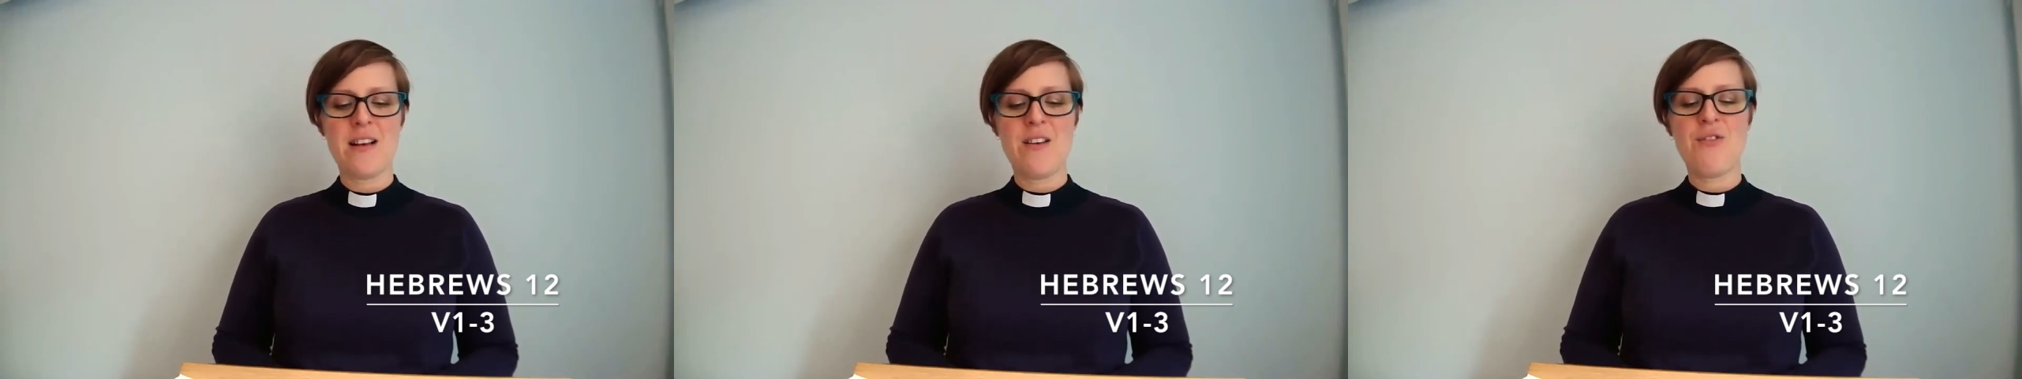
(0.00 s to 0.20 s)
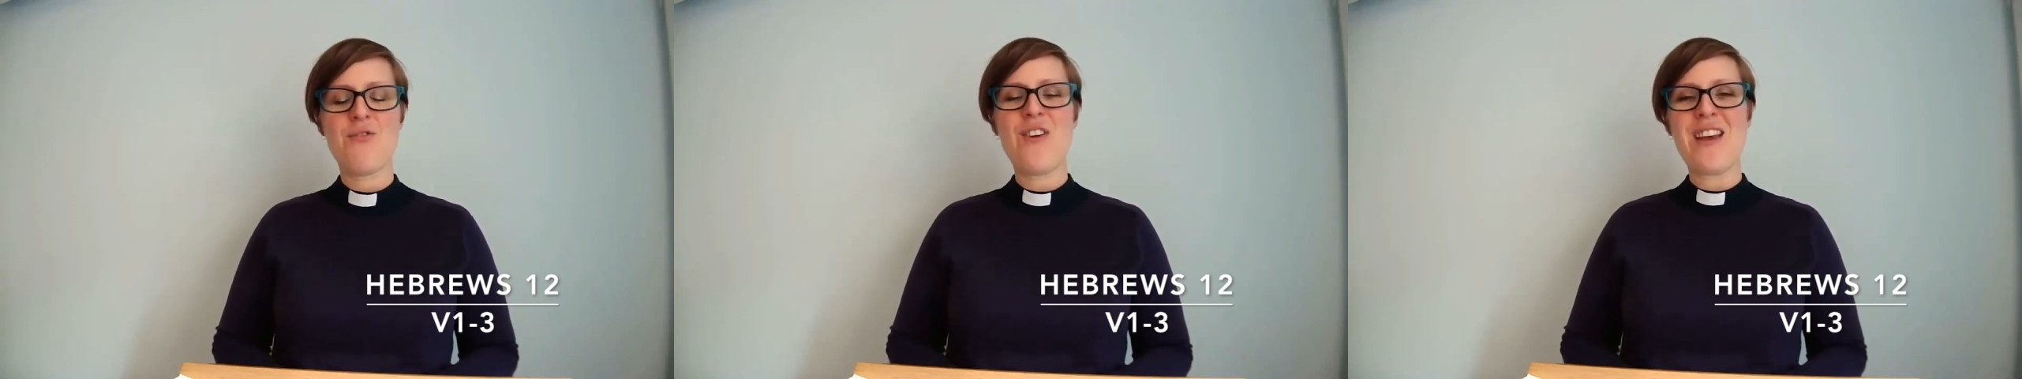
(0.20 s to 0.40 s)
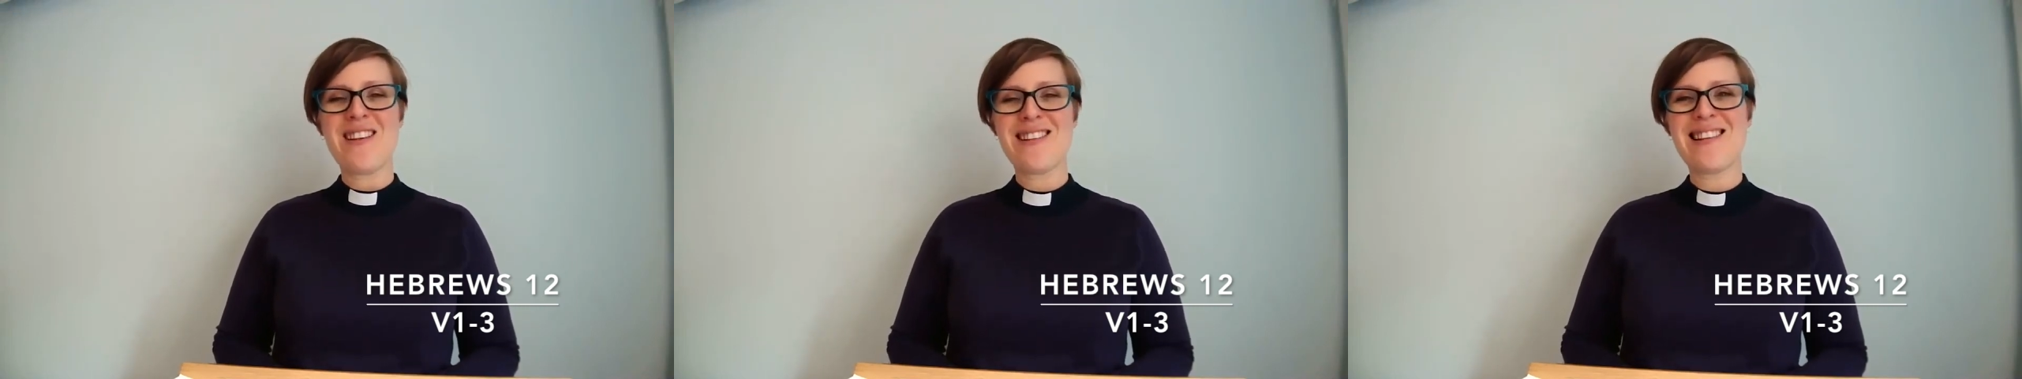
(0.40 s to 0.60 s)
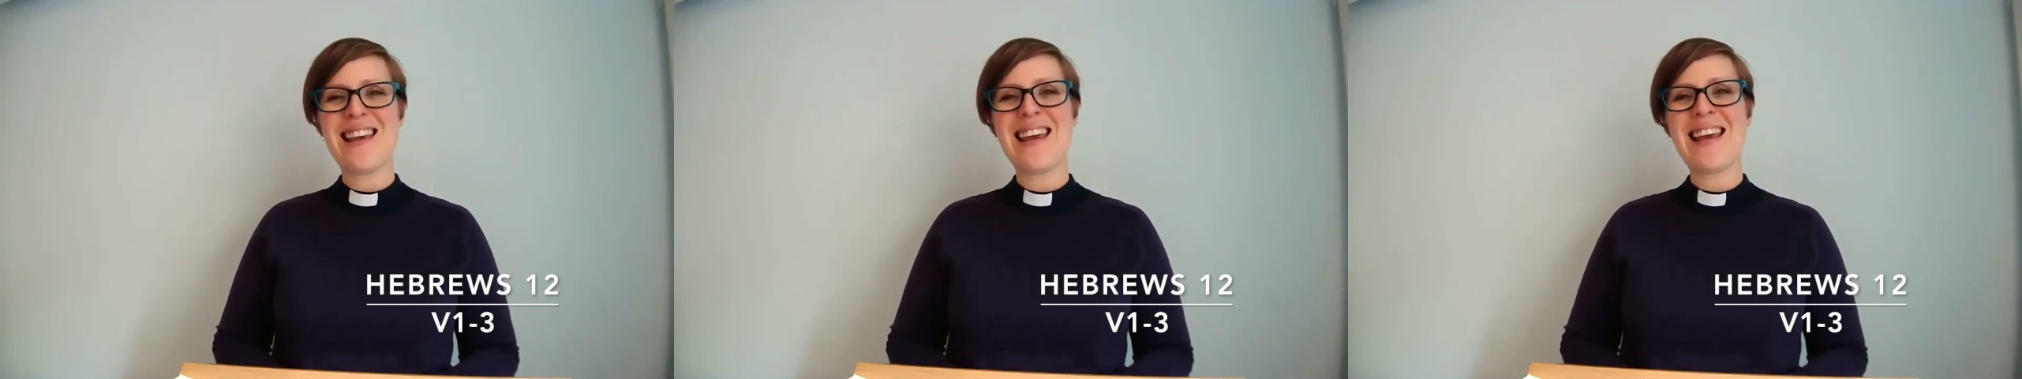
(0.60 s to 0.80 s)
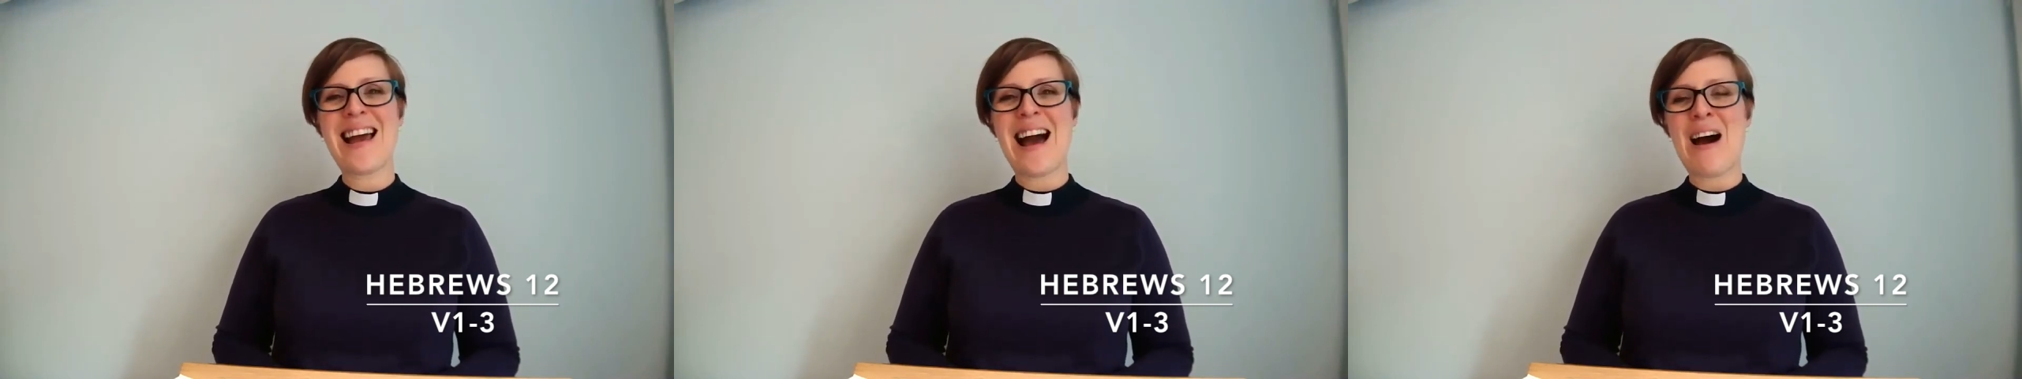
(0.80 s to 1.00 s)

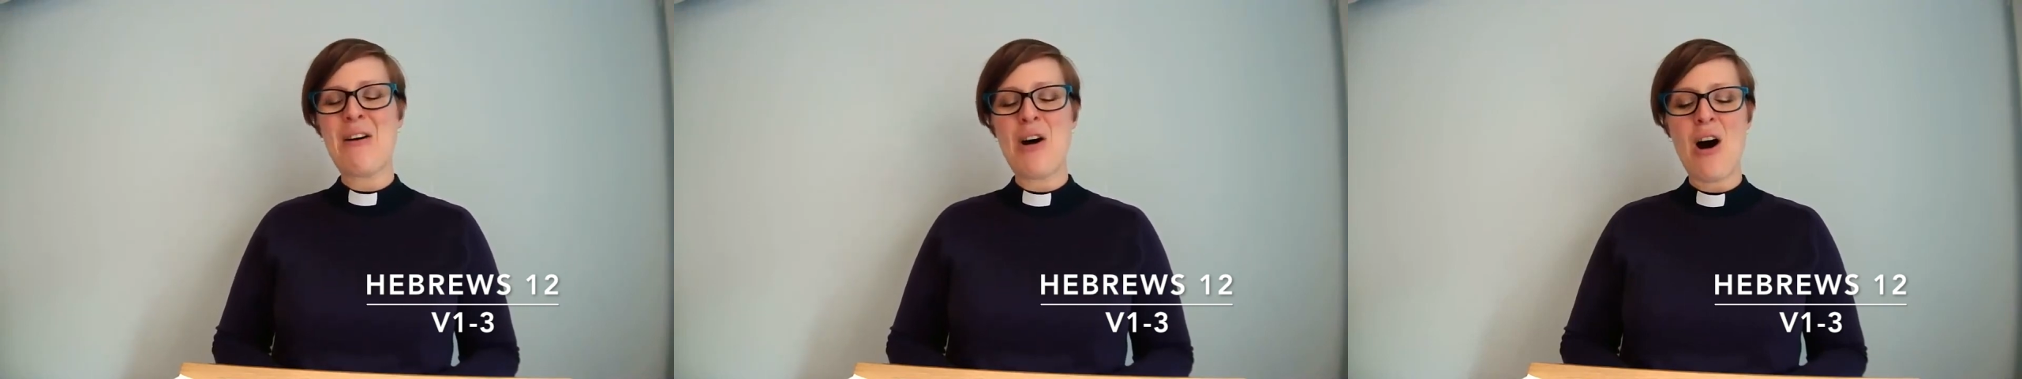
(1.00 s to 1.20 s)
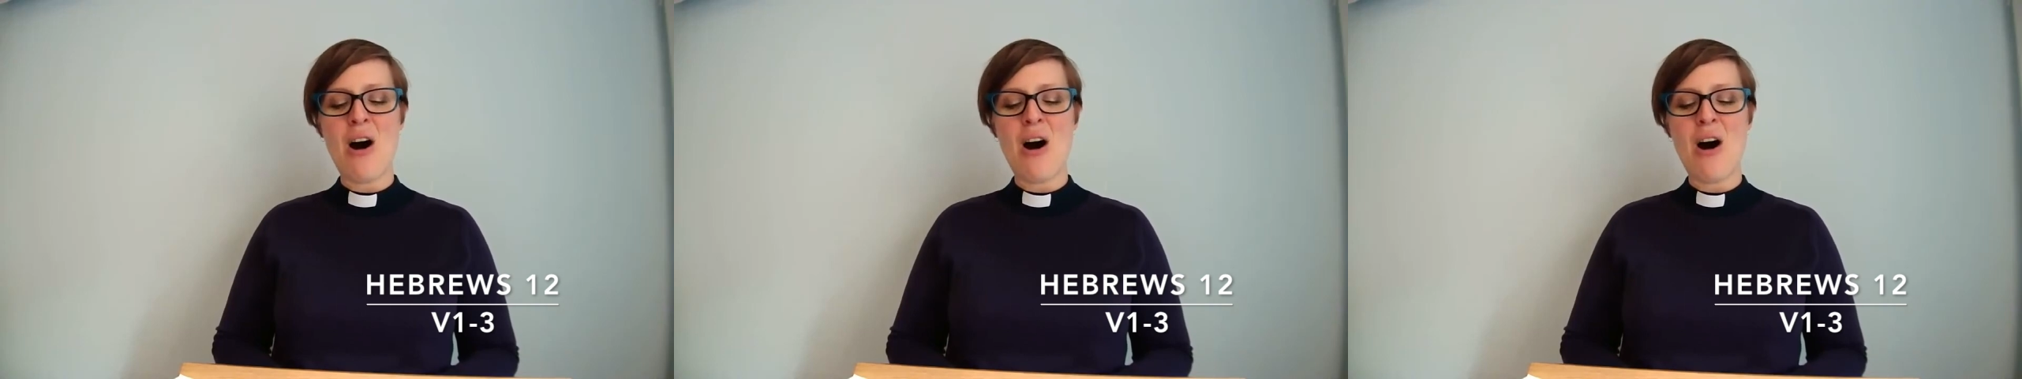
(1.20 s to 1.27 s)
fixing our